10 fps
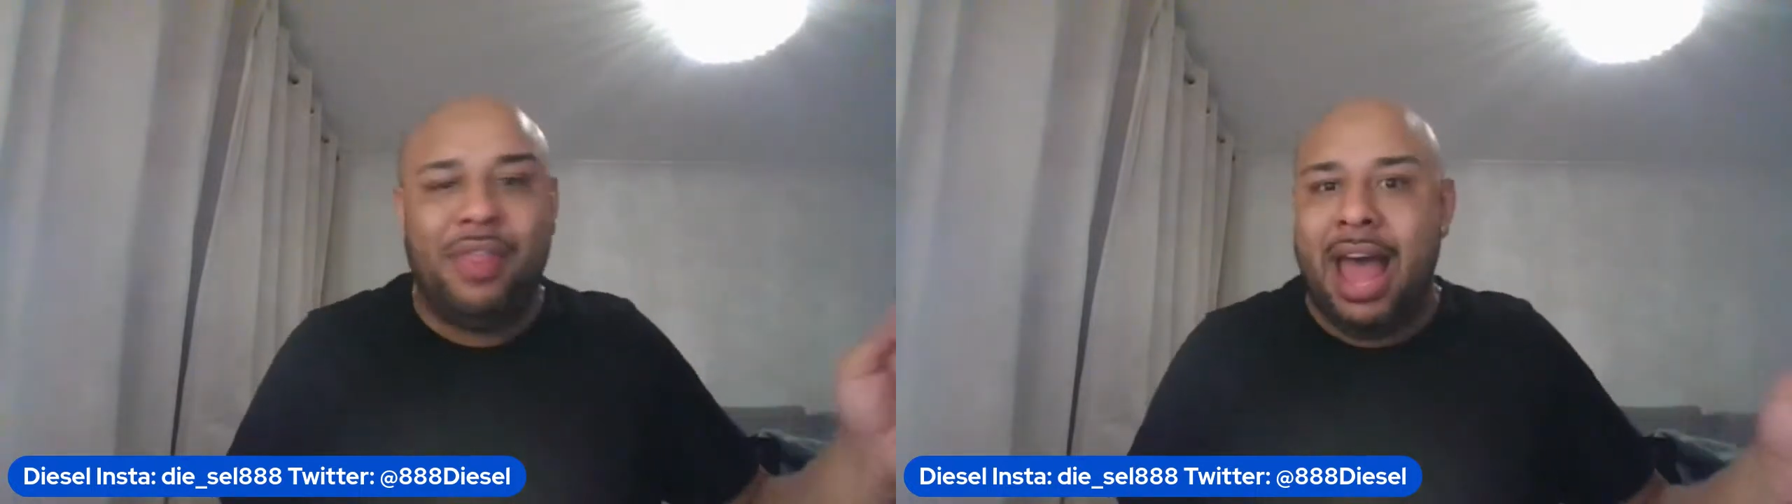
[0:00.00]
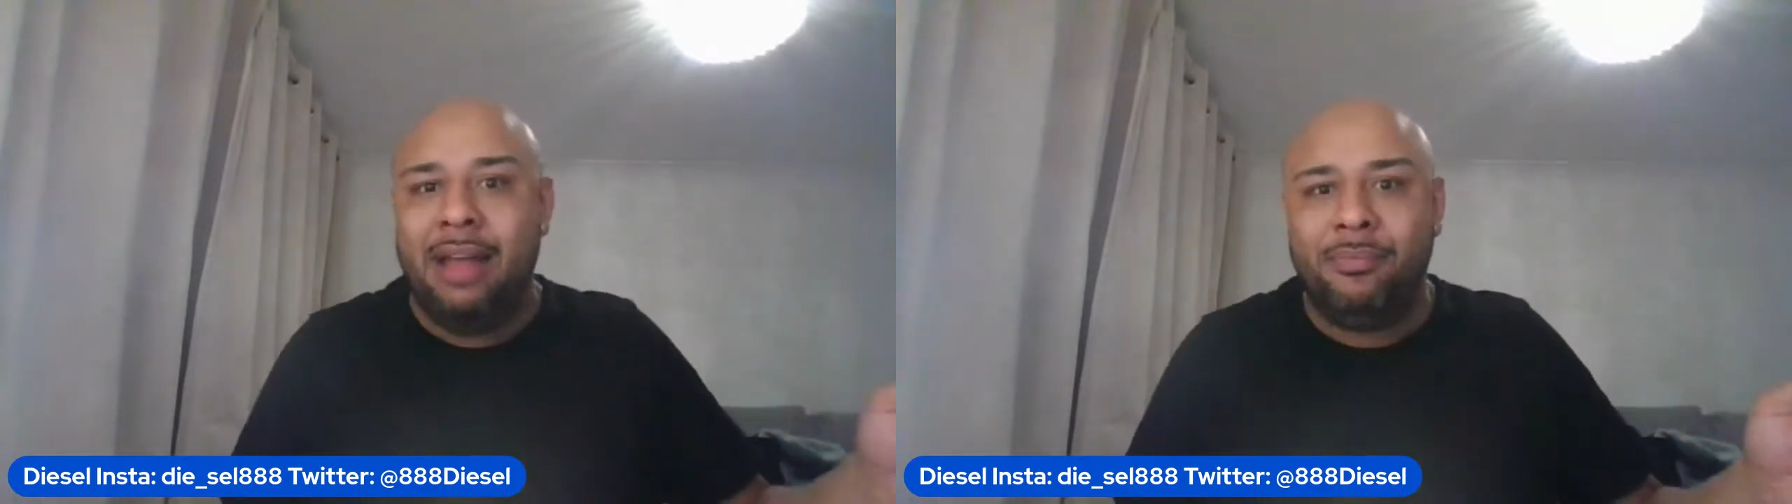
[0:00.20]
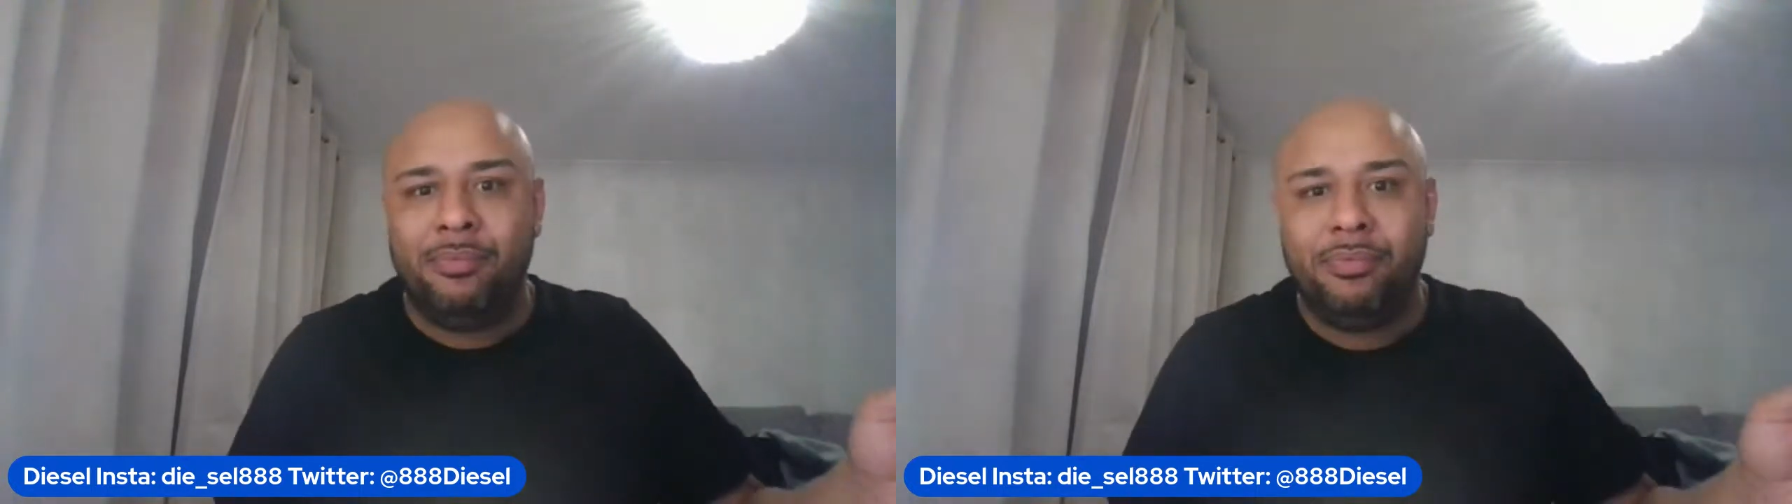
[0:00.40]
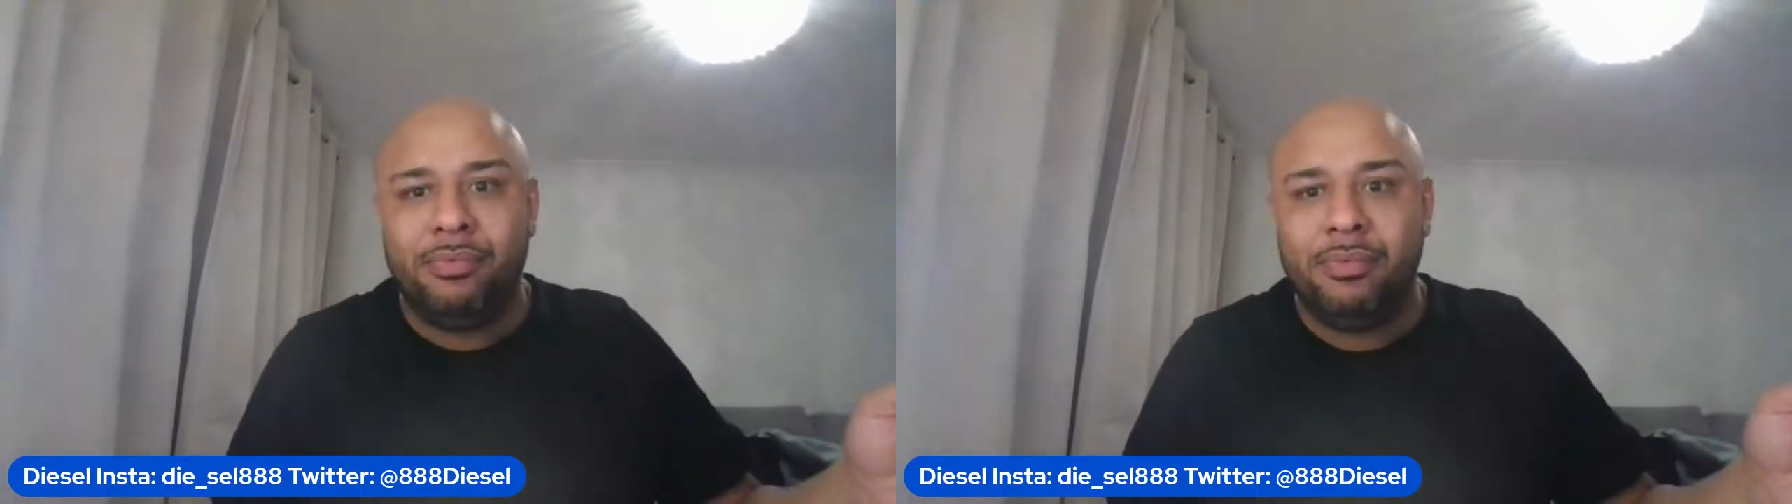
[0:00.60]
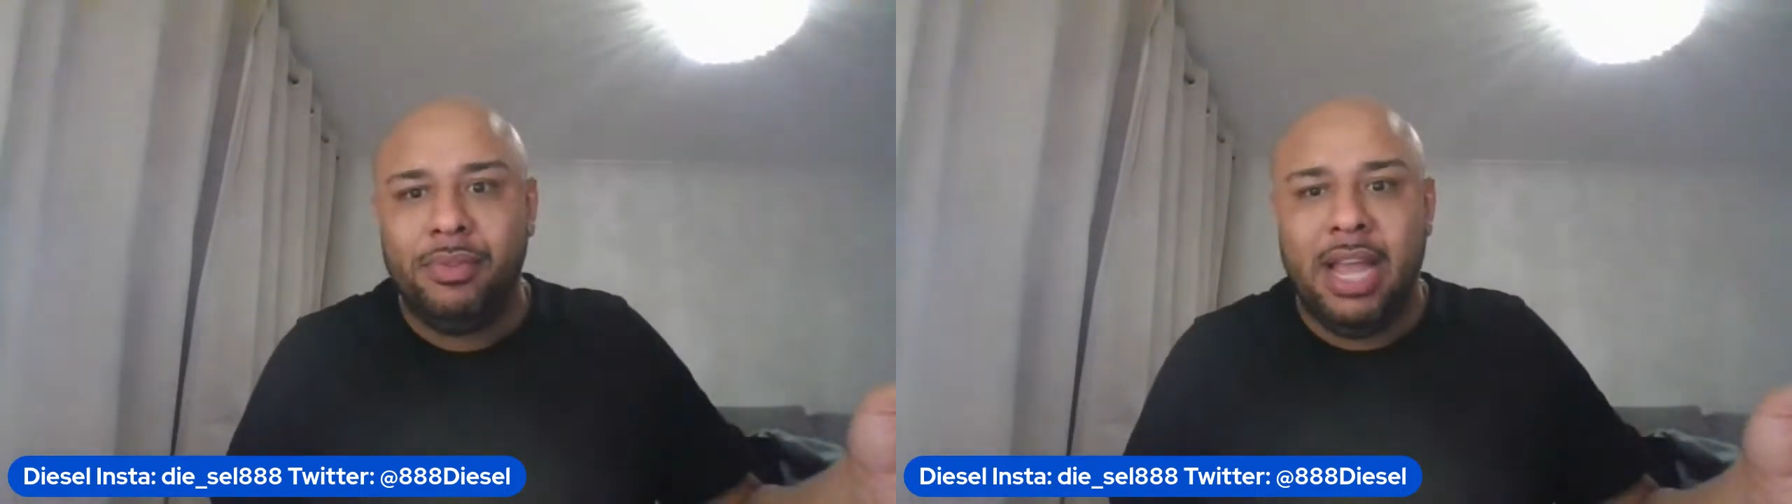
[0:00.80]
that,
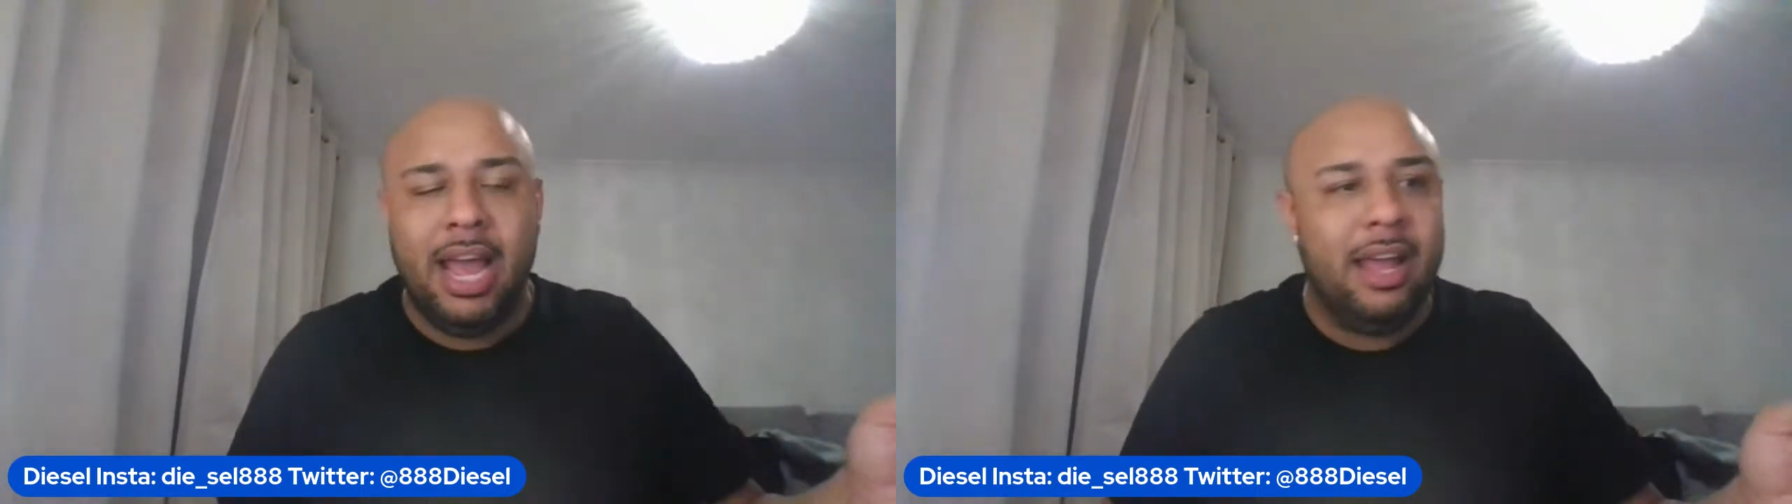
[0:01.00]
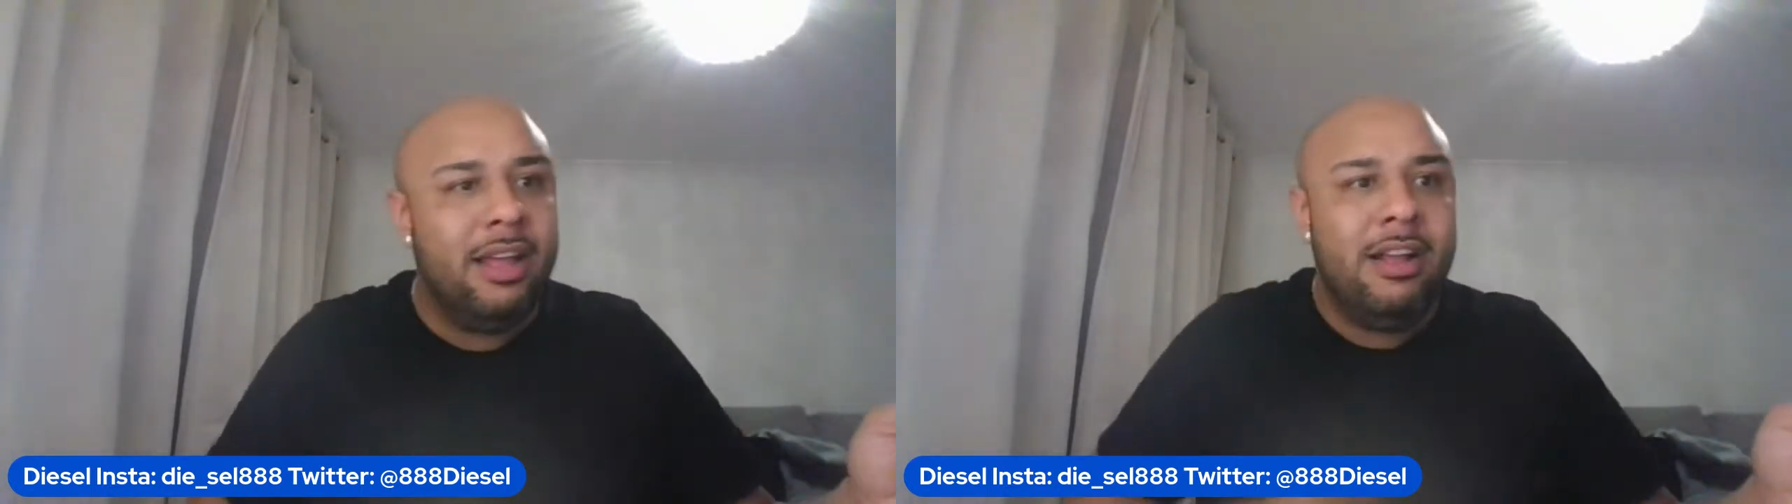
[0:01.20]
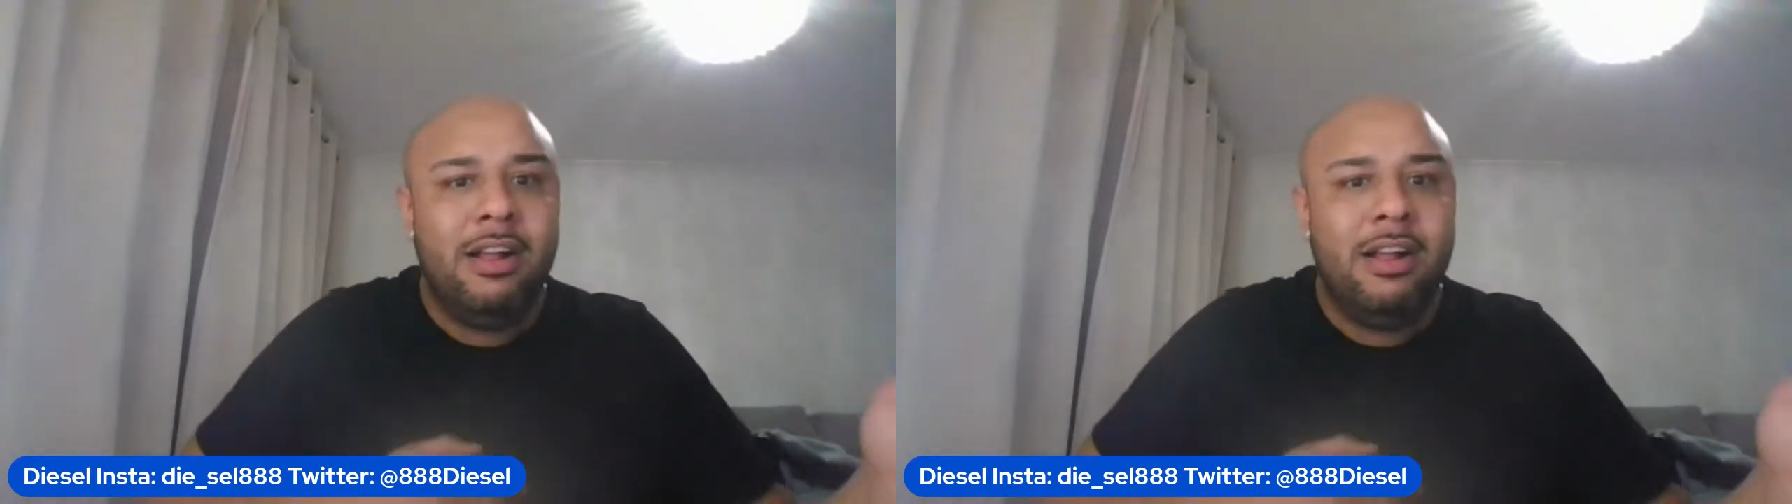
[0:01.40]
yeah?